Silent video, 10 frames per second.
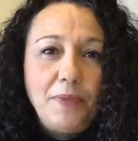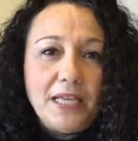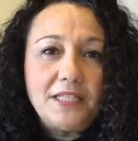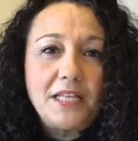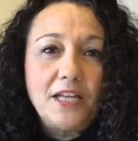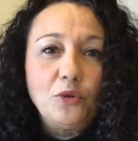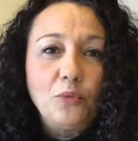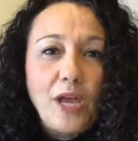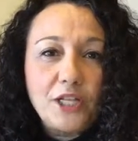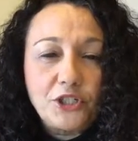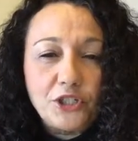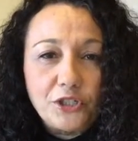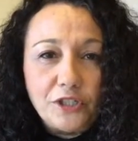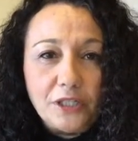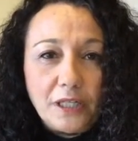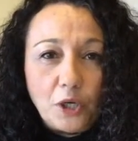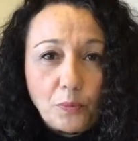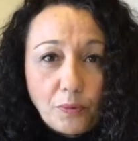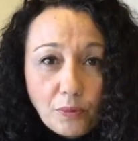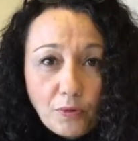based on a rational
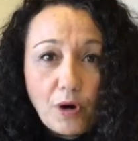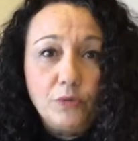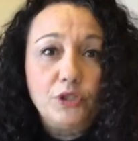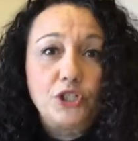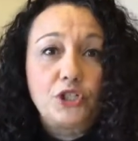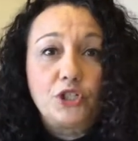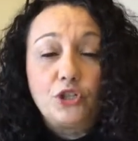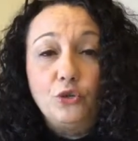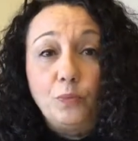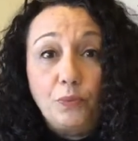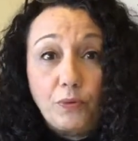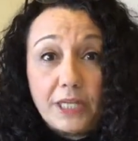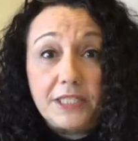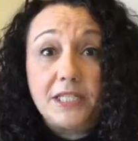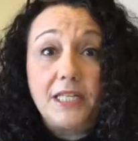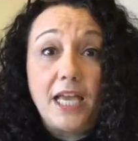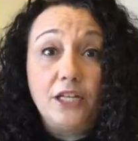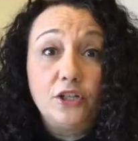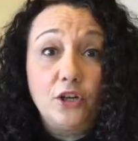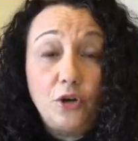approach to pricing
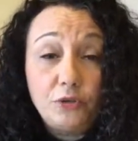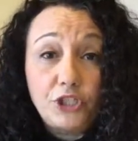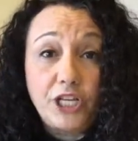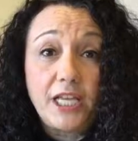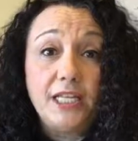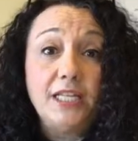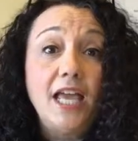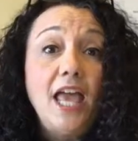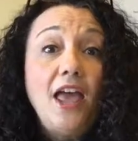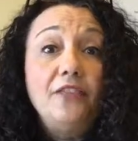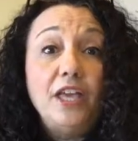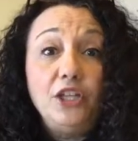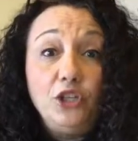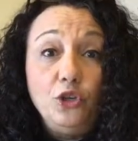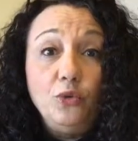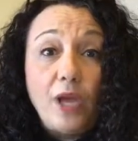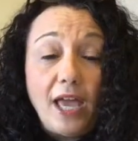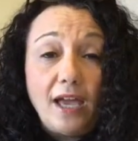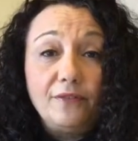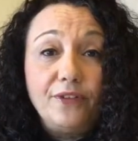and negotiating that you
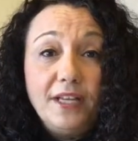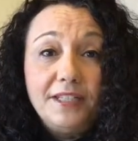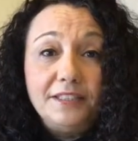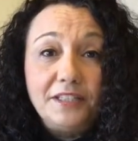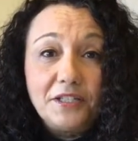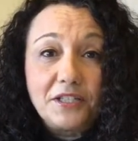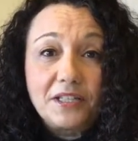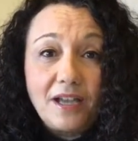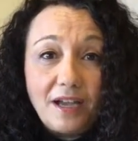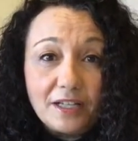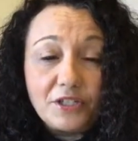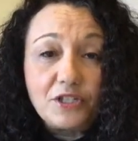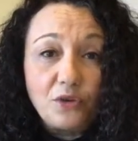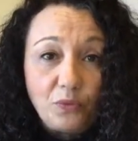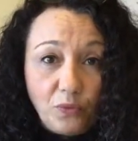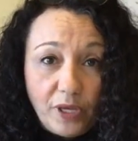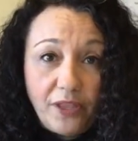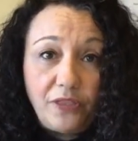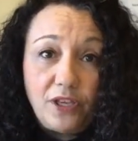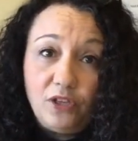have discussed
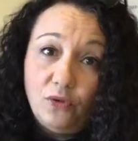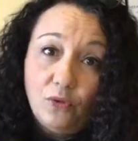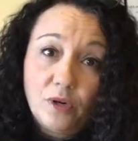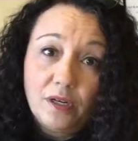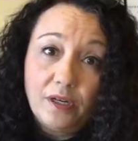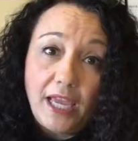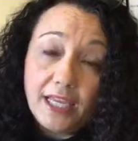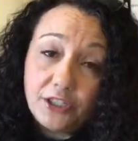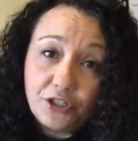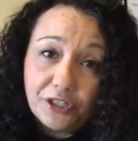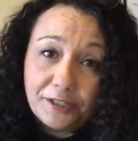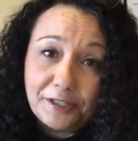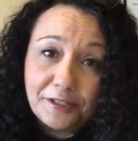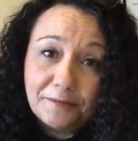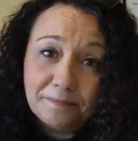with your agent.